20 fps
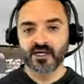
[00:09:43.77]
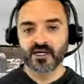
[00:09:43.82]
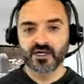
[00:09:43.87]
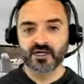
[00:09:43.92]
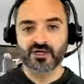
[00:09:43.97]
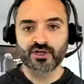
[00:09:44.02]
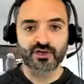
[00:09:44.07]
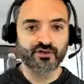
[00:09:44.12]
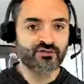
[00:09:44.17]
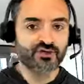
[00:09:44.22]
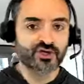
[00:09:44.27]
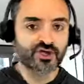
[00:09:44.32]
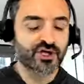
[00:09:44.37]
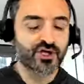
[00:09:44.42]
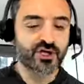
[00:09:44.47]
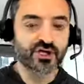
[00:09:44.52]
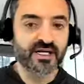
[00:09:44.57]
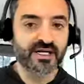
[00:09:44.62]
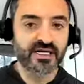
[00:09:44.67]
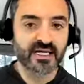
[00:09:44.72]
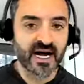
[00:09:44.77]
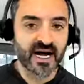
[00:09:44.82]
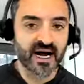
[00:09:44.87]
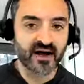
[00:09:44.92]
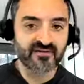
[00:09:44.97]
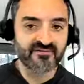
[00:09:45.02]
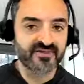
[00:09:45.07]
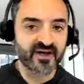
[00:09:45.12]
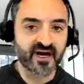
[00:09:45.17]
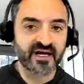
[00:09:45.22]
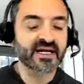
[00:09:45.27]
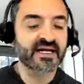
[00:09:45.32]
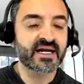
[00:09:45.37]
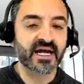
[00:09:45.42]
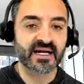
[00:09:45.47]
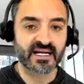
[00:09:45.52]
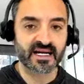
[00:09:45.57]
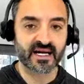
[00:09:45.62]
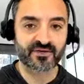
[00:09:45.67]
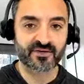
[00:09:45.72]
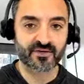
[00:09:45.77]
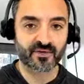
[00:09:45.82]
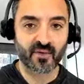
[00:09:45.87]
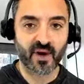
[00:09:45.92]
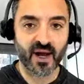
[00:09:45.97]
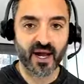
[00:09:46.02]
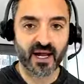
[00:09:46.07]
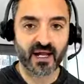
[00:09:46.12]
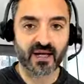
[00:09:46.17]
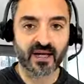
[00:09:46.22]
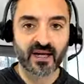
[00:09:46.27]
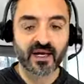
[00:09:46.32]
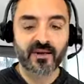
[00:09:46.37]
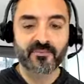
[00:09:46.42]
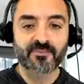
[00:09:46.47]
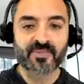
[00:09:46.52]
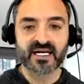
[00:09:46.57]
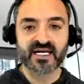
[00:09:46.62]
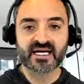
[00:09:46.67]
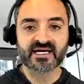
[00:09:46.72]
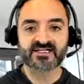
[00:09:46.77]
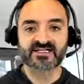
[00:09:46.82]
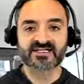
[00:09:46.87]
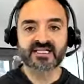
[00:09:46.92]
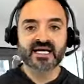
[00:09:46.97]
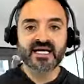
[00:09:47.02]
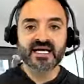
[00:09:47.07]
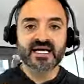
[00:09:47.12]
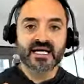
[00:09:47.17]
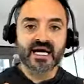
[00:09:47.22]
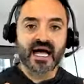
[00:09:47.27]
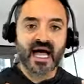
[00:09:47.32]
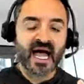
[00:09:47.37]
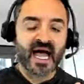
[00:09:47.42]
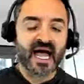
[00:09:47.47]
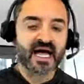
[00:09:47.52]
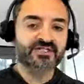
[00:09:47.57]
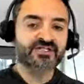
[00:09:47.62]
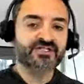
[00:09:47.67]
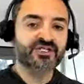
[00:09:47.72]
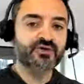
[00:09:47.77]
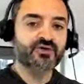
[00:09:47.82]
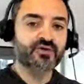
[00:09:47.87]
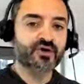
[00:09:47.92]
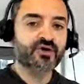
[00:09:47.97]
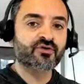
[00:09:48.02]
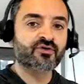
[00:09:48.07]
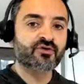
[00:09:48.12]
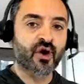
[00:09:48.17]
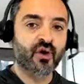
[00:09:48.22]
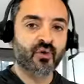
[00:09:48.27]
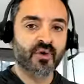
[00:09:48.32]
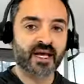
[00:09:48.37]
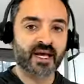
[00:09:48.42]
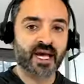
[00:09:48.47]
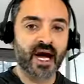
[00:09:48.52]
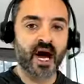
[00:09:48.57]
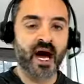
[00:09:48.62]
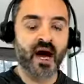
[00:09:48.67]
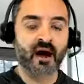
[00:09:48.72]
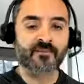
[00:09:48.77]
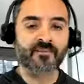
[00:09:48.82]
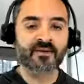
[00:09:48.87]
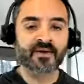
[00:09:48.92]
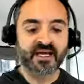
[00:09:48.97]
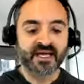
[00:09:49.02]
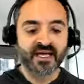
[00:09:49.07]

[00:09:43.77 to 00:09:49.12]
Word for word: You couldn't have done it any other way because as you were growing up,